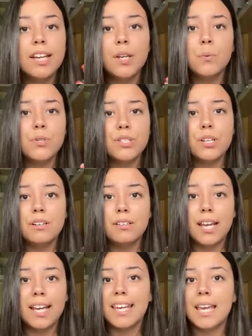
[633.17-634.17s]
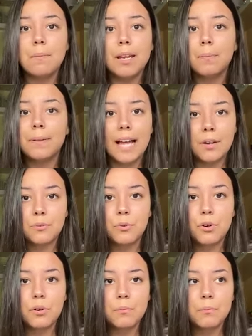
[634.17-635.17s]
it was not a gaming
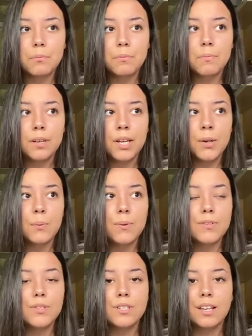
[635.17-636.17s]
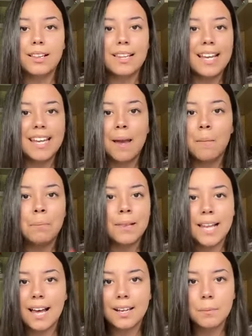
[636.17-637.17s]
platform, it was like a
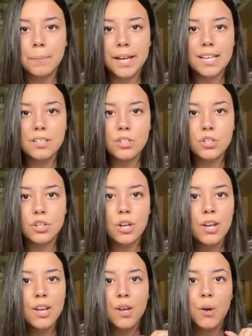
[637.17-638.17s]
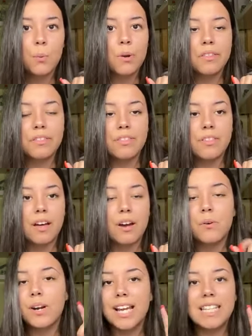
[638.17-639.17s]
blank page with
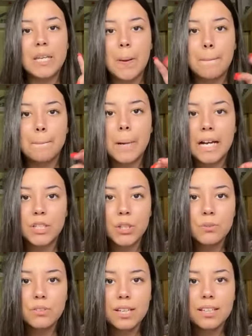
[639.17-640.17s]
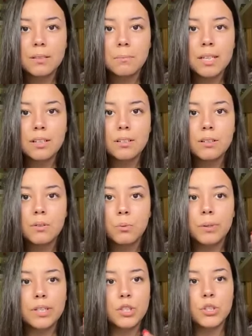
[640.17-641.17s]
a red button in the middle,
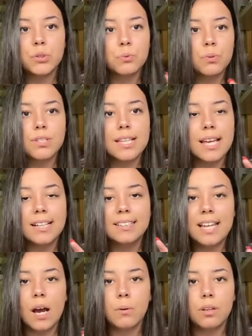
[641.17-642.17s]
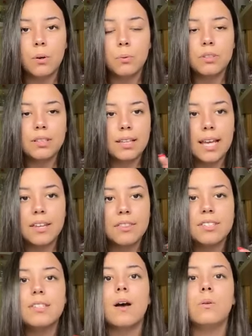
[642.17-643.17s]
which was like download, like
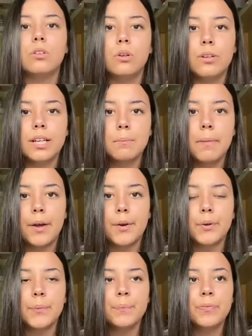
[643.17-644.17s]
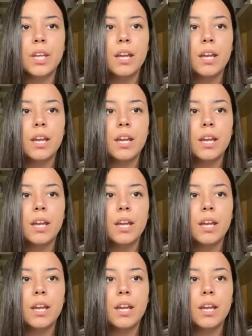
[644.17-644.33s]
the downloading button.